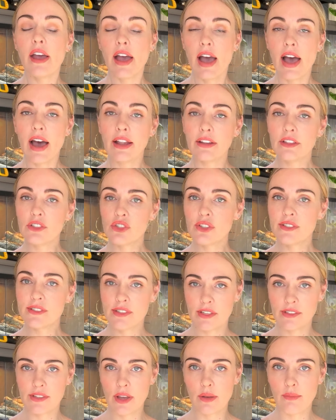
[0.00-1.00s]
Halogens,
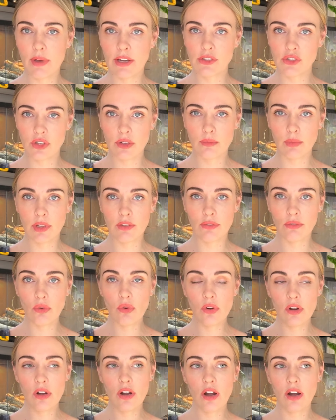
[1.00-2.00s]
as I mentioned
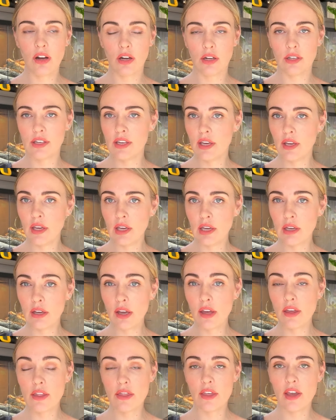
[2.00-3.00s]
before, are king.
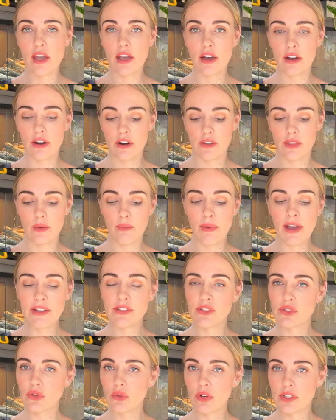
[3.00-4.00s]
They are the
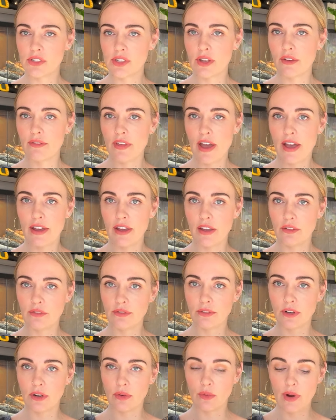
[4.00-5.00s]
best source of that
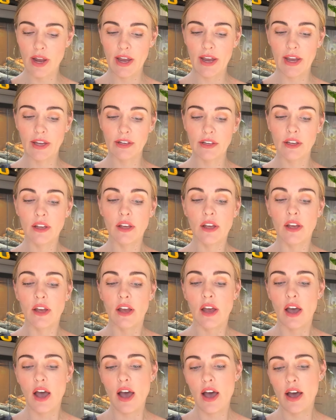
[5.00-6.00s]
infrared,
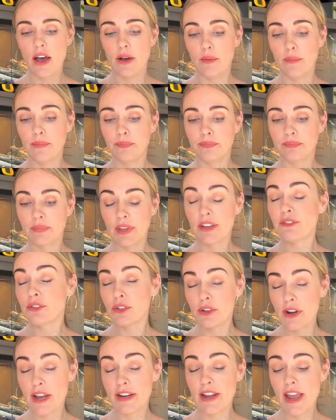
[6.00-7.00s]

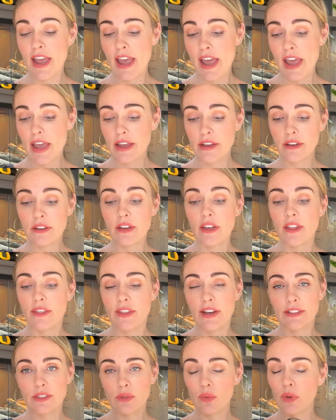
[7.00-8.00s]
infrared A.
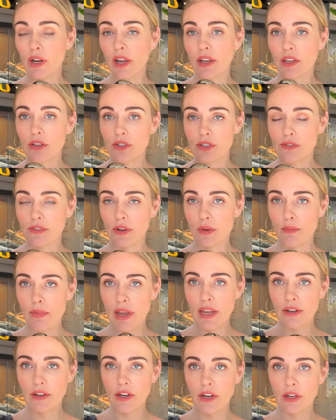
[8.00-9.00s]
That's what I use for
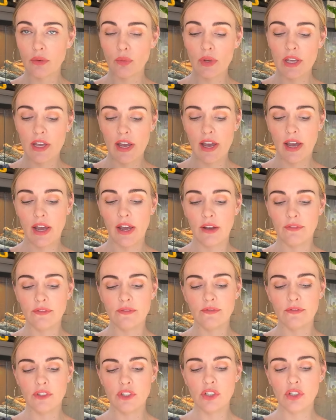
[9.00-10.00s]
Maynard. We have
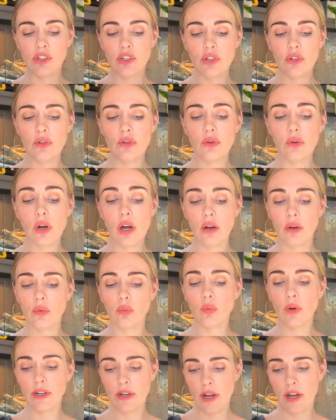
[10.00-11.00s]
two
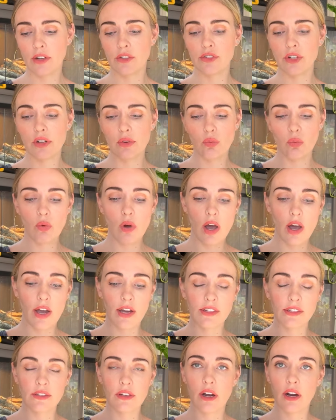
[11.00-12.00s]

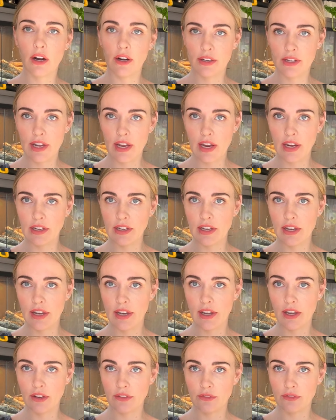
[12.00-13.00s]
100-watt Arcadia
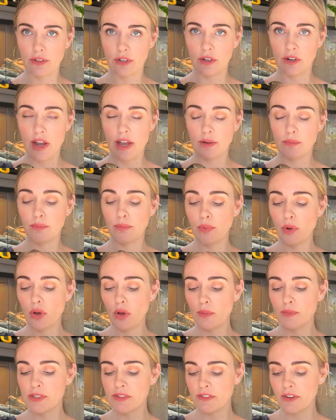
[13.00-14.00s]
infrared
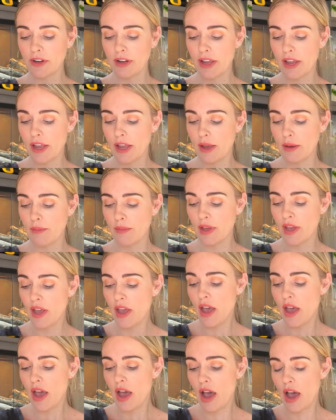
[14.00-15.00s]
bulbs for him,
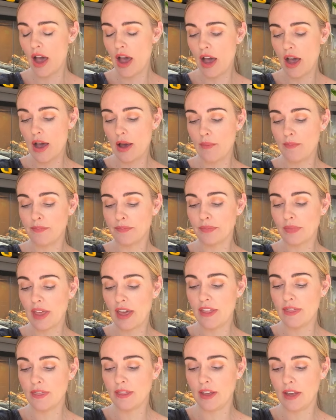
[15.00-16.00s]
and
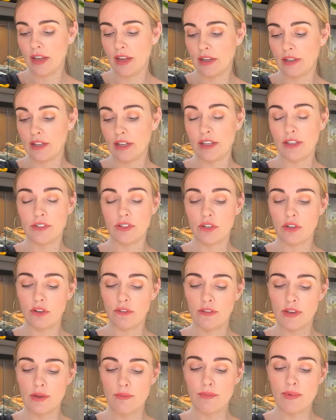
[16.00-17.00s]
then his
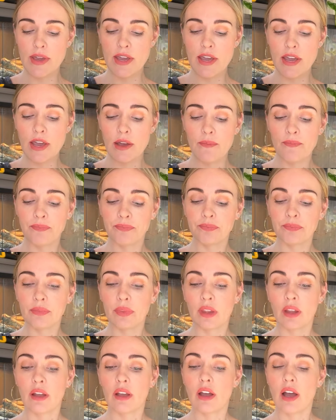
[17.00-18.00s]
UVB.
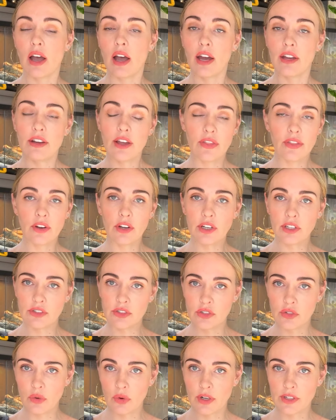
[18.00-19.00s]
Another good
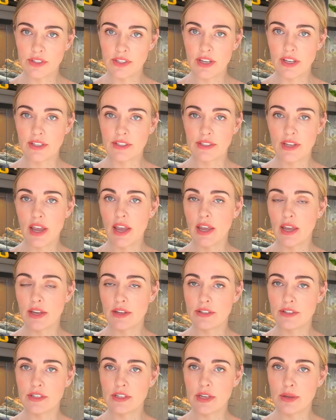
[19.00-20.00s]
source is a
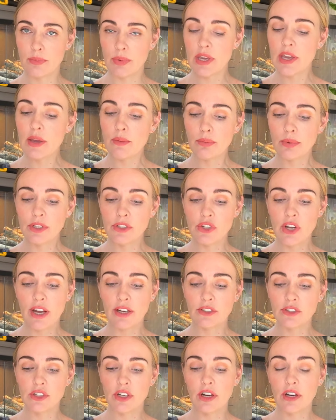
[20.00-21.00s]
deep heat
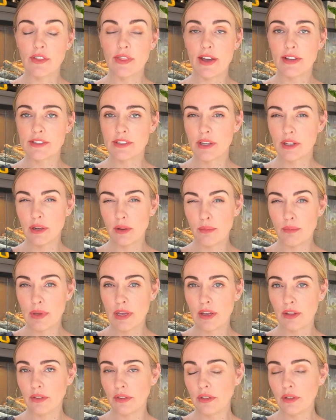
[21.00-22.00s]
projector. That's going to be
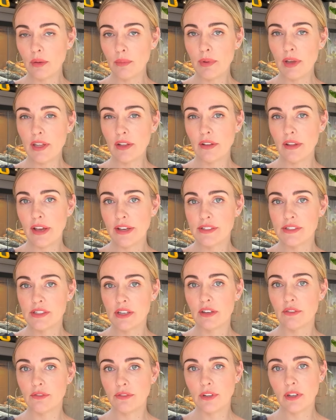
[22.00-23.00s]
a little bit less
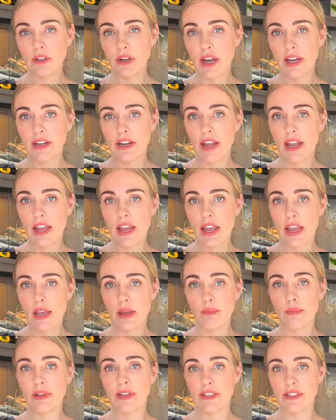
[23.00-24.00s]
infrared A,
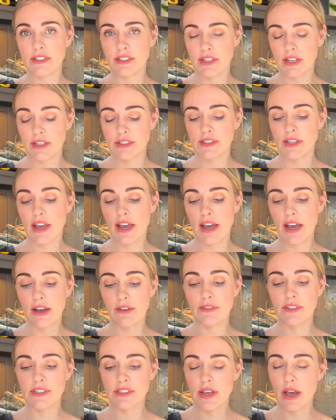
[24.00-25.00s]
but it does have
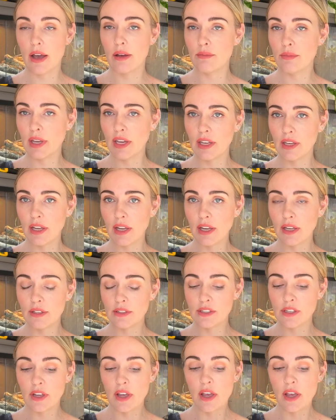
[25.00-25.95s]
some in it.